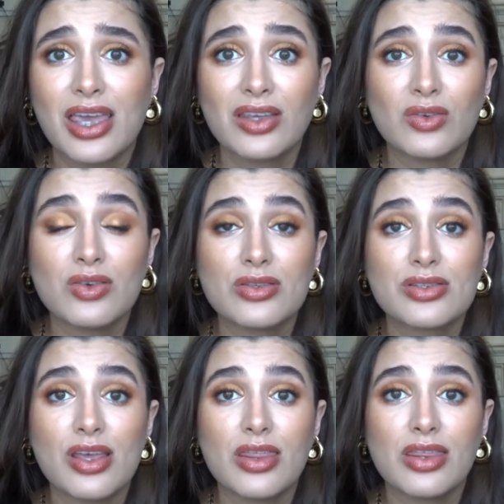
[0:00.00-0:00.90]

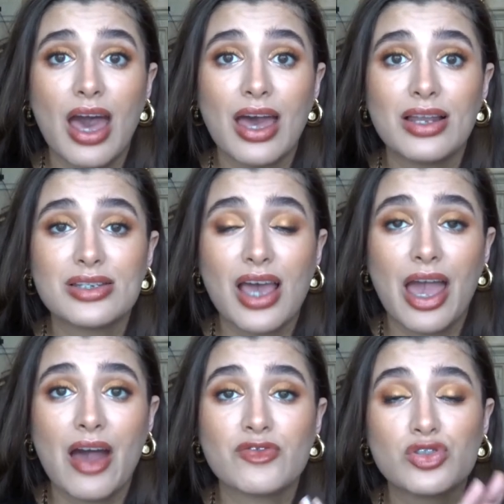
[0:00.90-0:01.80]
candles that I
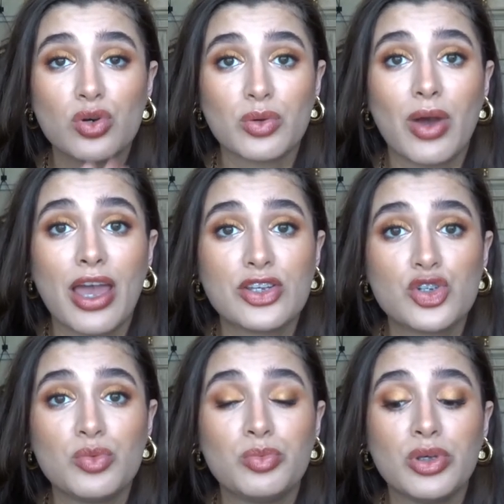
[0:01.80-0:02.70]
have stored away
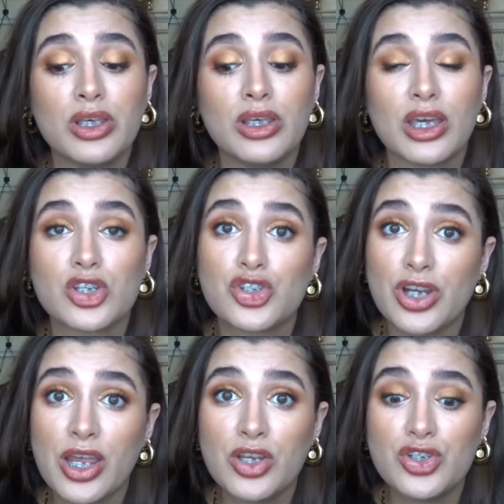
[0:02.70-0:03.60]
to be
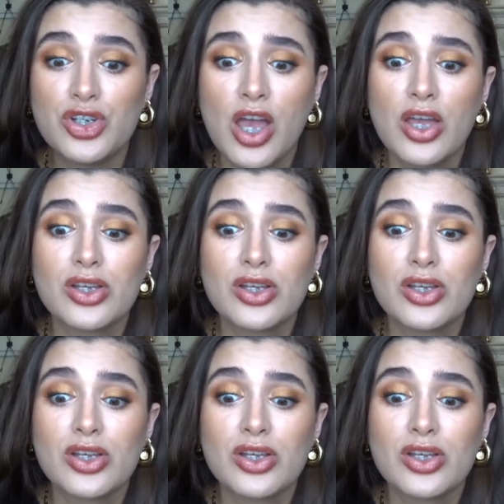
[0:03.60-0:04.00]
exchanged.